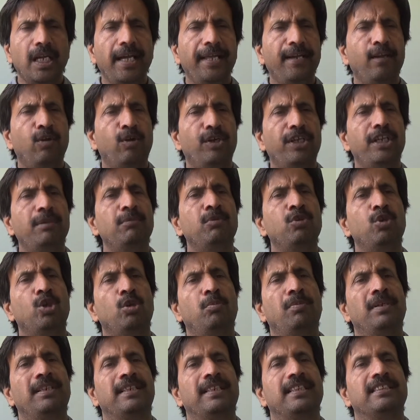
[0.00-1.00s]
Now,
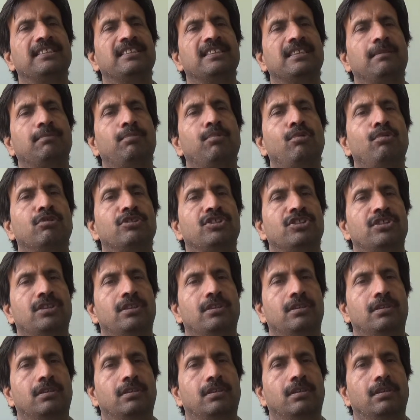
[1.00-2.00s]
hemoglobin is a
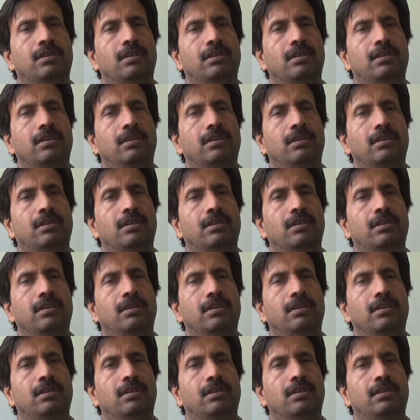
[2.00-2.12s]
portion.